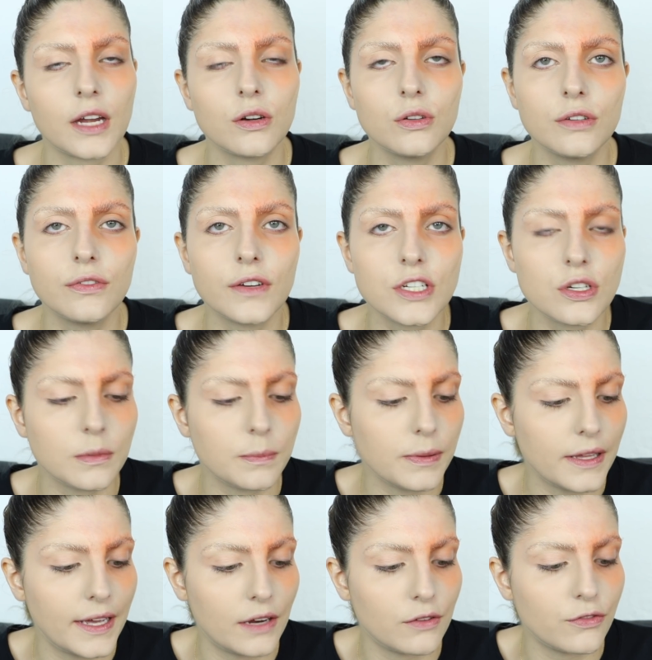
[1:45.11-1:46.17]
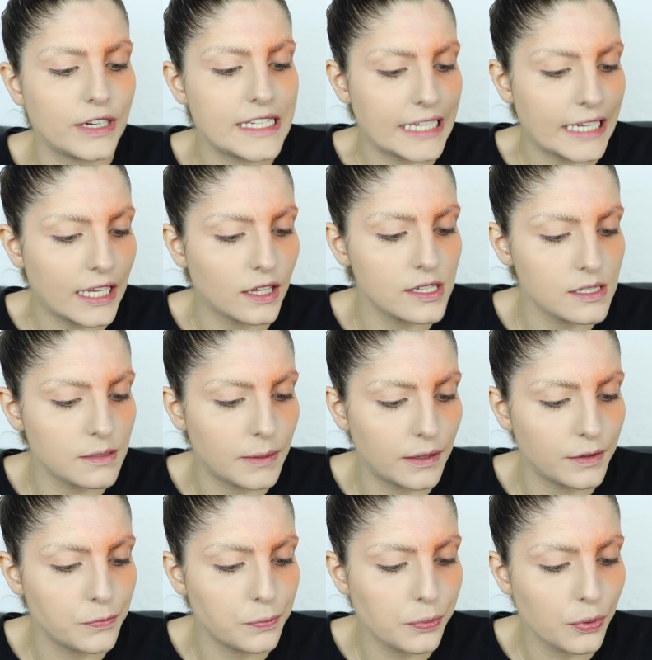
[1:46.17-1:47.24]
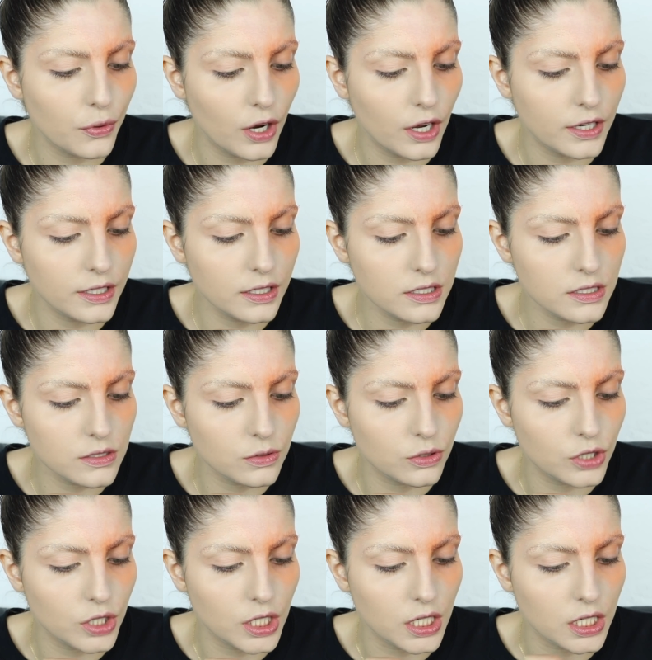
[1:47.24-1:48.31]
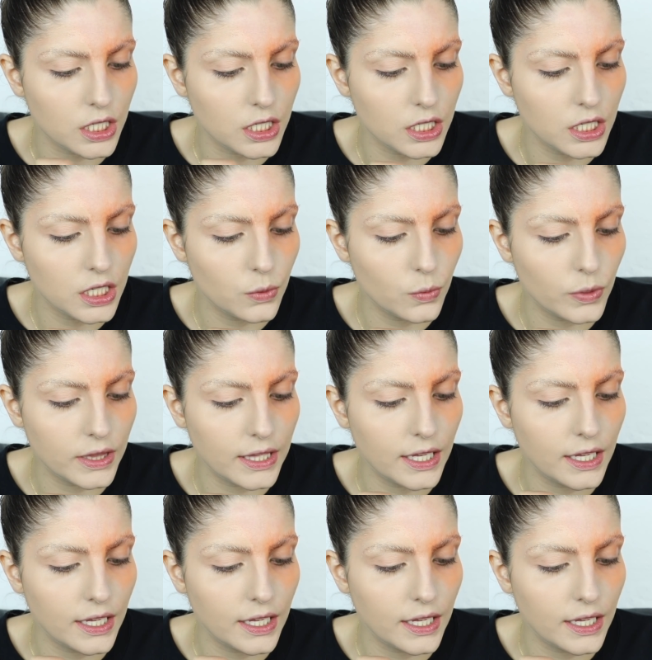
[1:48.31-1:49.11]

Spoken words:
I don't know if I should apply a ridiculous amount of product or what the